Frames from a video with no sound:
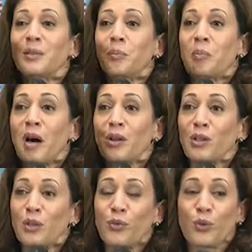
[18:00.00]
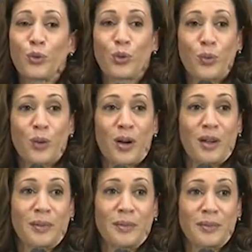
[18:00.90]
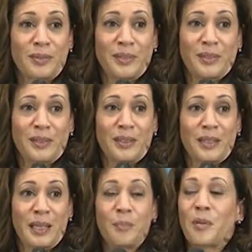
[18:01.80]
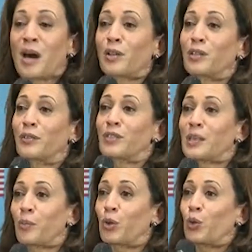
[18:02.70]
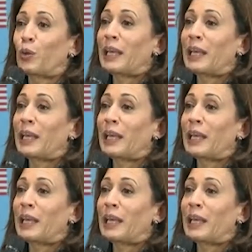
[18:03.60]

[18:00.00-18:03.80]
the model of who you are. A model of someone who